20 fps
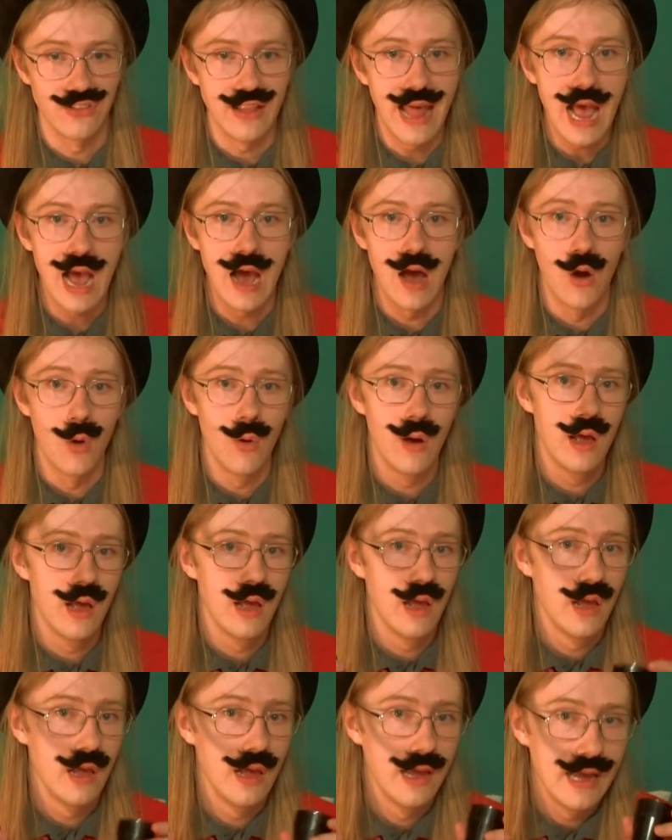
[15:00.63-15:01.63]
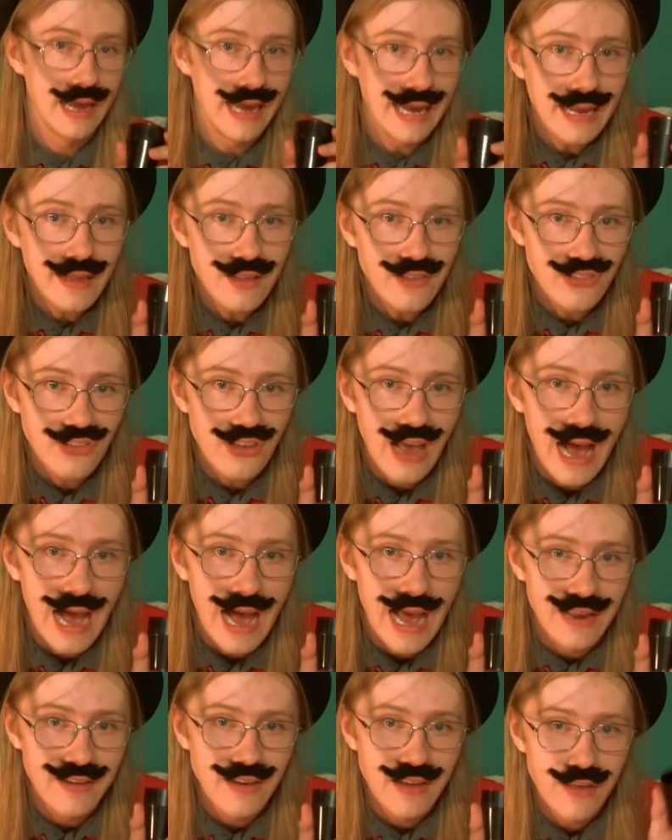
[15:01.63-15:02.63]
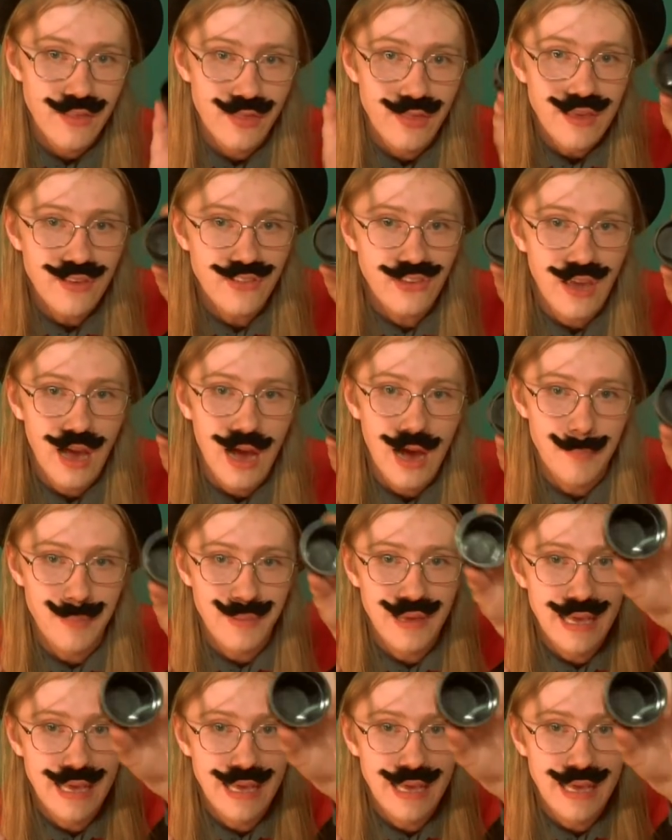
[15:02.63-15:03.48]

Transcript: Now, inside this cup